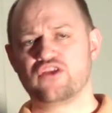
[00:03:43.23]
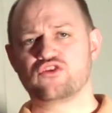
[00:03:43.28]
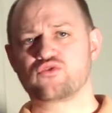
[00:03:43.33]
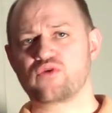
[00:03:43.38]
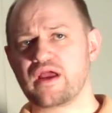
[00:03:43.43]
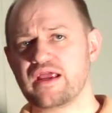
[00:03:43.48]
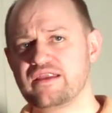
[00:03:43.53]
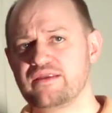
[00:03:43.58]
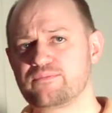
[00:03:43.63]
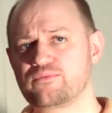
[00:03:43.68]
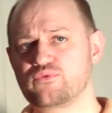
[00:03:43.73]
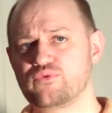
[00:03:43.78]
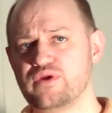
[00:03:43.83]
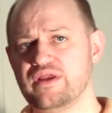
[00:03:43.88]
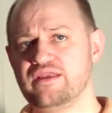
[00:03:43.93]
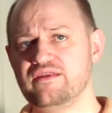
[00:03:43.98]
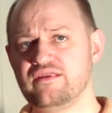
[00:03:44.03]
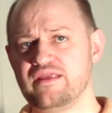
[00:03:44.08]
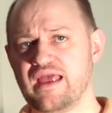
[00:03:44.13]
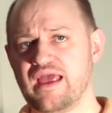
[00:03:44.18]
trying to
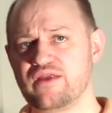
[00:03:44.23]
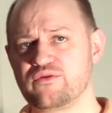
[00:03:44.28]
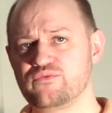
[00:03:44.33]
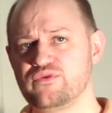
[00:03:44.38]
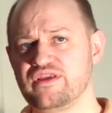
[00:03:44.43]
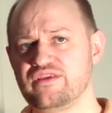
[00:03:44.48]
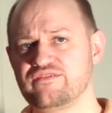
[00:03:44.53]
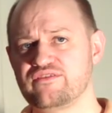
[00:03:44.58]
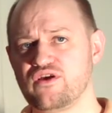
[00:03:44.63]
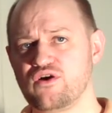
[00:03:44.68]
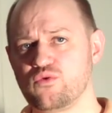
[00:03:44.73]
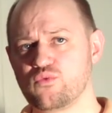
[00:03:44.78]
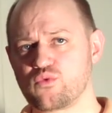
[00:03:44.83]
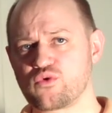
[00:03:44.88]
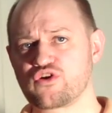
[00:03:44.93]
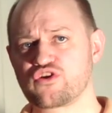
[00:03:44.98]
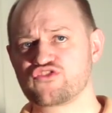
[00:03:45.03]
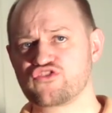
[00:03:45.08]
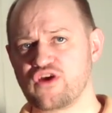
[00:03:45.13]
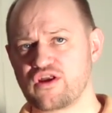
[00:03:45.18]
print and resell
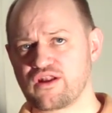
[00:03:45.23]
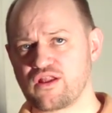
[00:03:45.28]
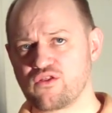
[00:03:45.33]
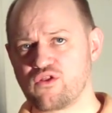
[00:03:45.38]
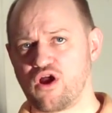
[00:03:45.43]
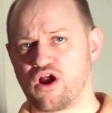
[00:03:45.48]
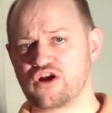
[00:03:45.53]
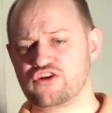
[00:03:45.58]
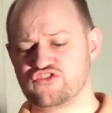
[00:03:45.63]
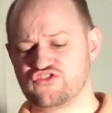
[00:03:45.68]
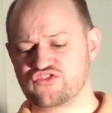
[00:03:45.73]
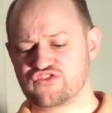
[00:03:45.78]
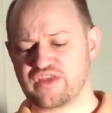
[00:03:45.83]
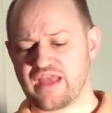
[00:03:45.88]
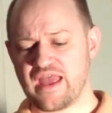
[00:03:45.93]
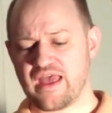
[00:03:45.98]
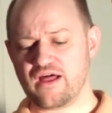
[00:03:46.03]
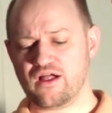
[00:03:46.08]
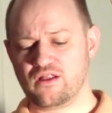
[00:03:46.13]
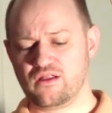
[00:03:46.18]
works on a large
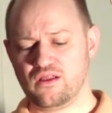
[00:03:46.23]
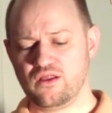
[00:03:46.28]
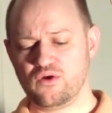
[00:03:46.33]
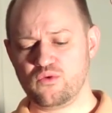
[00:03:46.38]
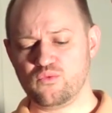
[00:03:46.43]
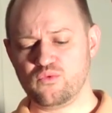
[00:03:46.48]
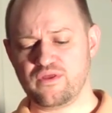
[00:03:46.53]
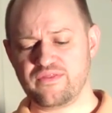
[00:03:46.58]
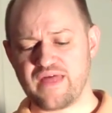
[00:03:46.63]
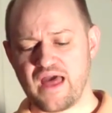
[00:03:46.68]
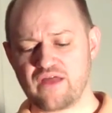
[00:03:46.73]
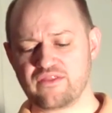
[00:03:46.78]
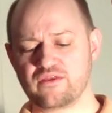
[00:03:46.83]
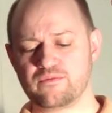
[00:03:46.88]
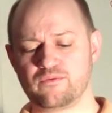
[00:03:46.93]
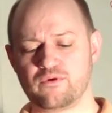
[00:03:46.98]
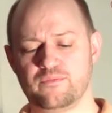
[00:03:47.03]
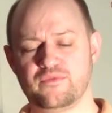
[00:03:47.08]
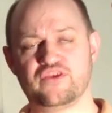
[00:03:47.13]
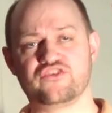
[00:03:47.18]
scale without
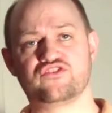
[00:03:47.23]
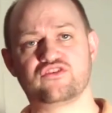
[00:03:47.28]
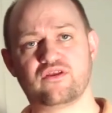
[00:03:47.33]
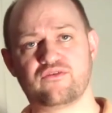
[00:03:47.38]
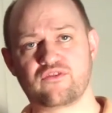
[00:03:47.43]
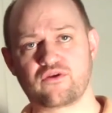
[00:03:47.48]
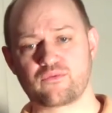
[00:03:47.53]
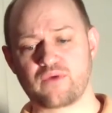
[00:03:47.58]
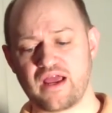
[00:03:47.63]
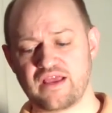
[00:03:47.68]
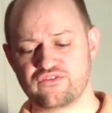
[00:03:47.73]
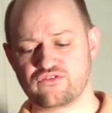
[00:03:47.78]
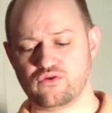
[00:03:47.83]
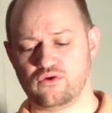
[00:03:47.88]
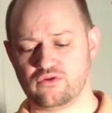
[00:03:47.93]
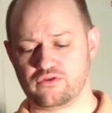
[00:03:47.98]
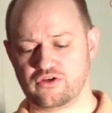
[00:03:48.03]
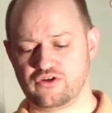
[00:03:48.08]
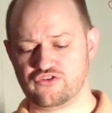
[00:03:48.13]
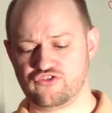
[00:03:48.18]
the permission of the rights
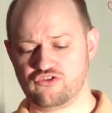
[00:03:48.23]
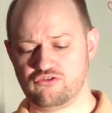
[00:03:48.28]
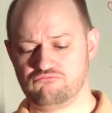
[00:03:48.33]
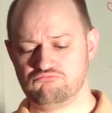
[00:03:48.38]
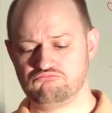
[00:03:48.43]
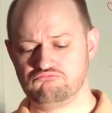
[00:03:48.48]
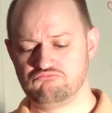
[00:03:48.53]
holders.